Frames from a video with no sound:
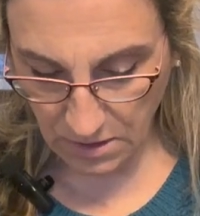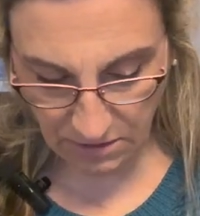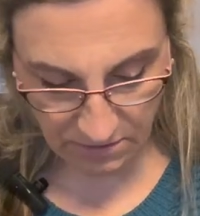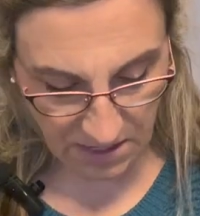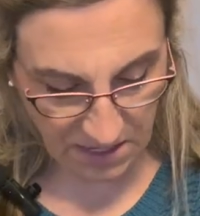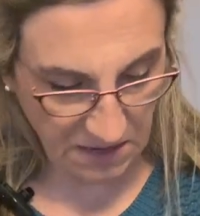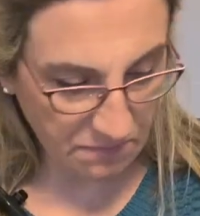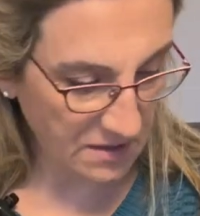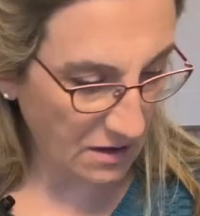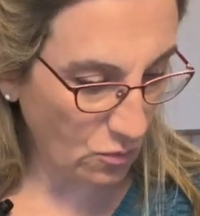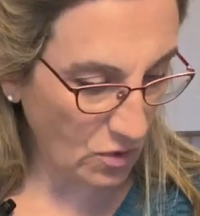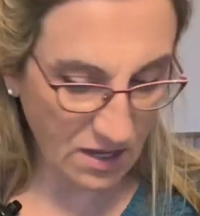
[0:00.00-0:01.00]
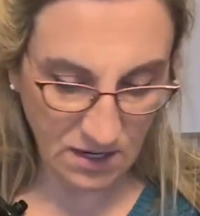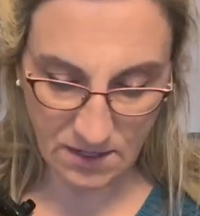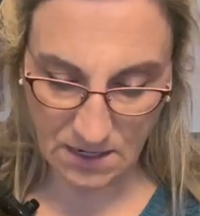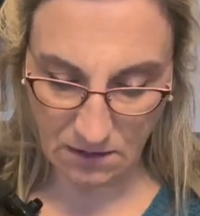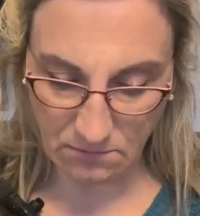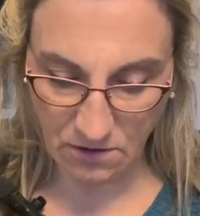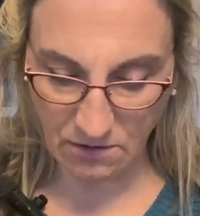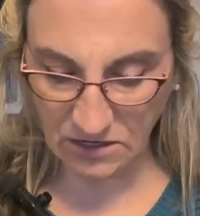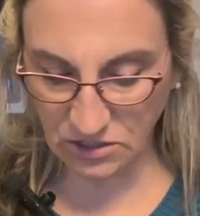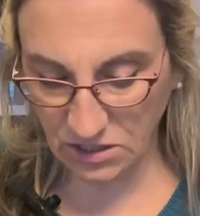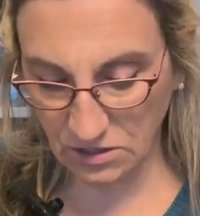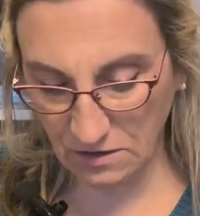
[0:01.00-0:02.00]
I'm going to keep that weighted down. Oh,
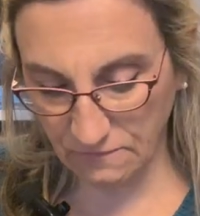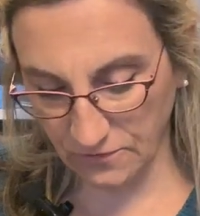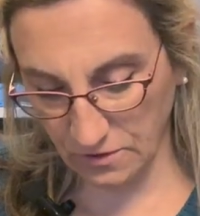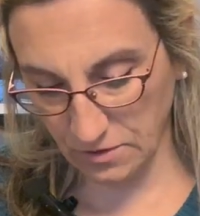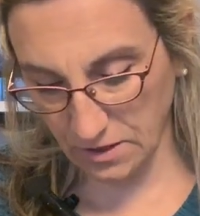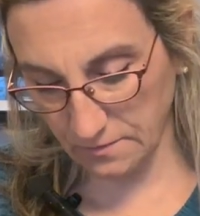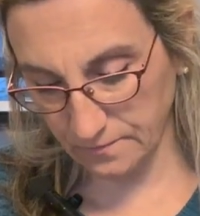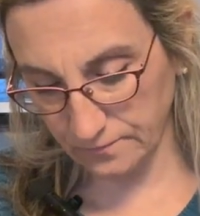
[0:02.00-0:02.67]
actually, they're not floating.